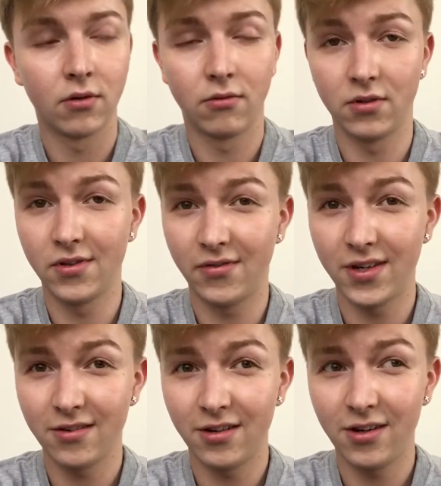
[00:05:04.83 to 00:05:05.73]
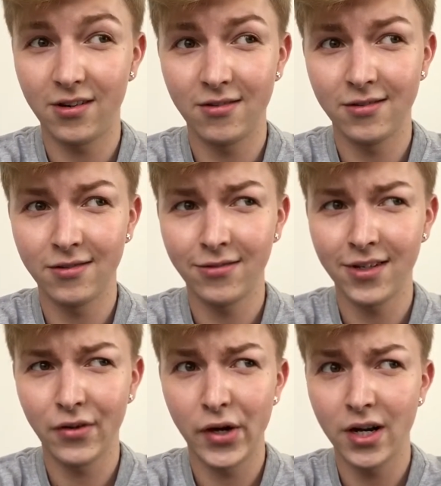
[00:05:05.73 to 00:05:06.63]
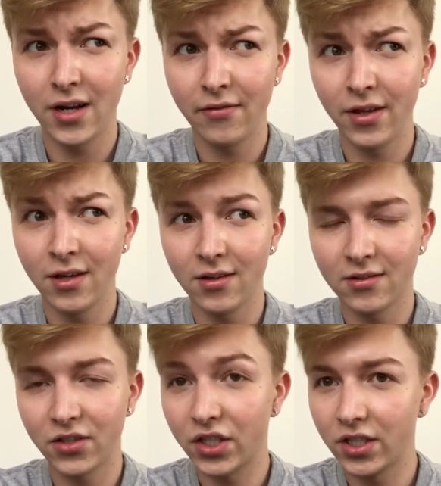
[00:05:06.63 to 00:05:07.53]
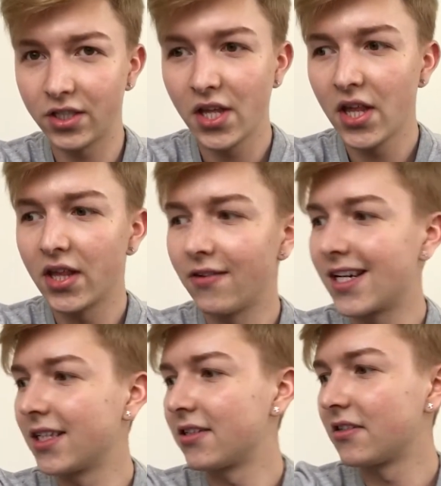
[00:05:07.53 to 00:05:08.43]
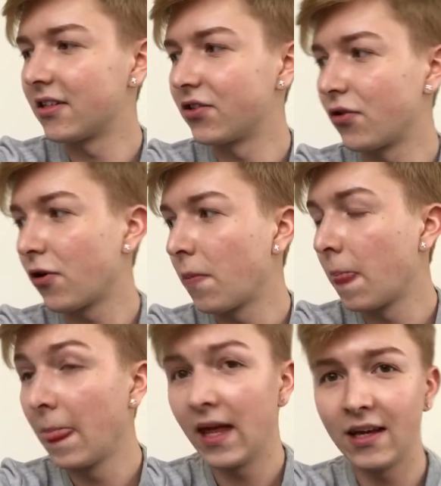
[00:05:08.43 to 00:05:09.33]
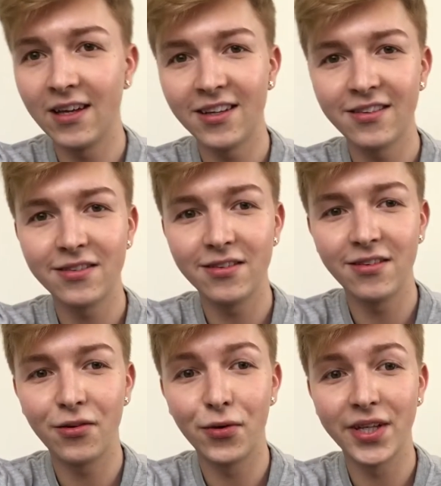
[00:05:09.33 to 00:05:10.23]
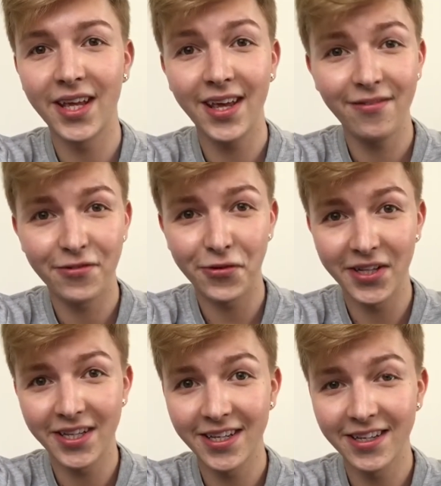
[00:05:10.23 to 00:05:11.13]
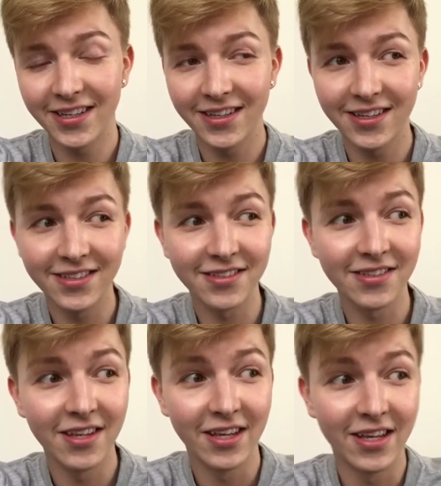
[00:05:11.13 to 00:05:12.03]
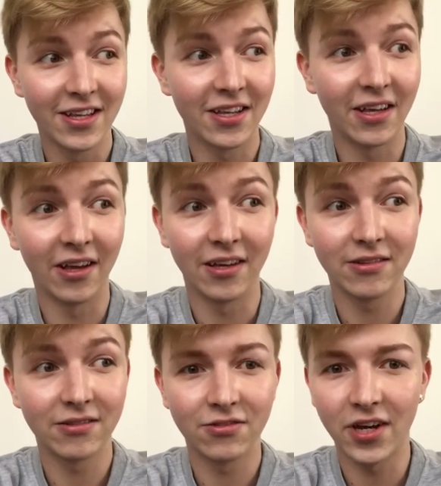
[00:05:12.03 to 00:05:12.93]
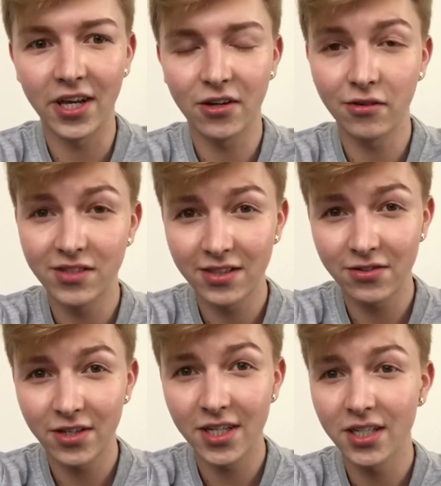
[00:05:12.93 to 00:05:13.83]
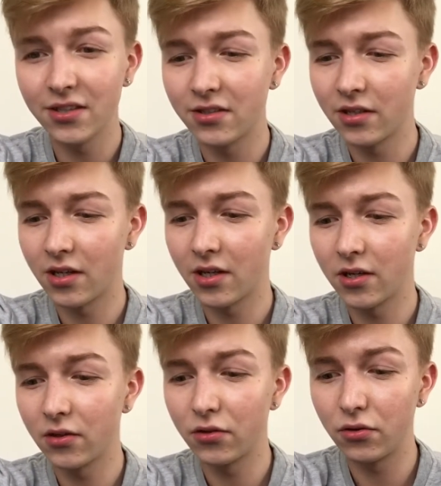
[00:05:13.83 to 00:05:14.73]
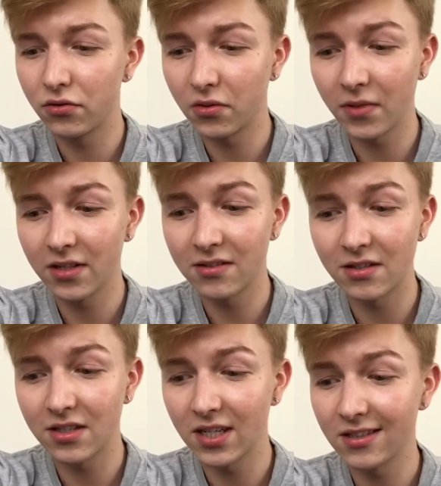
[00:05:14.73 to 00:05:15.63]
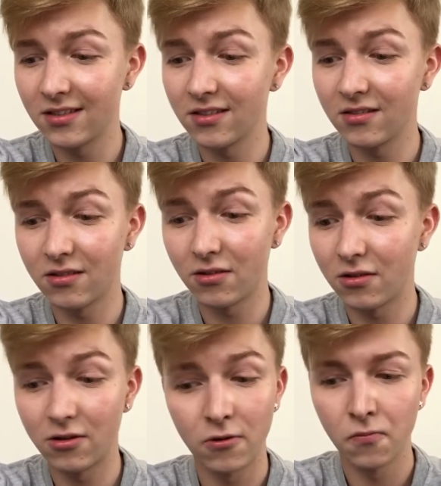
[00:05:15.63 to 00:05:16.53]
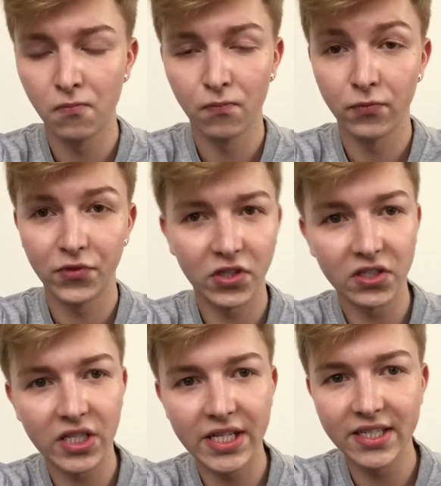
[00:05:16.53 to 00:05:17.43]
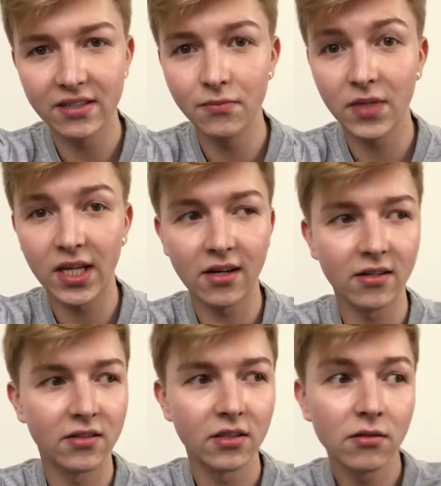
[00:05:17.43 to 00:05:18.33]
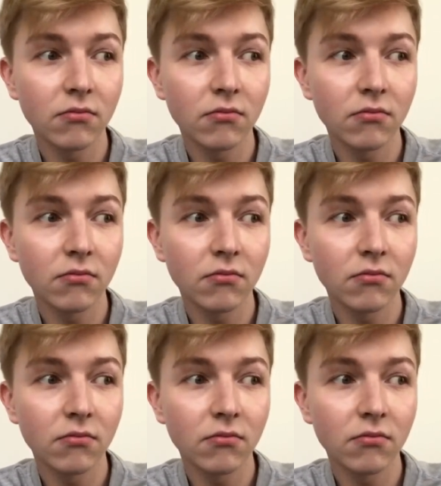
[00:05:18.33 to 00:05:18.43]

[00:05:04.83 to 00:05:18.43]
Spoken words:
what the fuck, why you're laughing? She never understands joke. And when everyone is trying to concentrate, do some exercises or just listen, because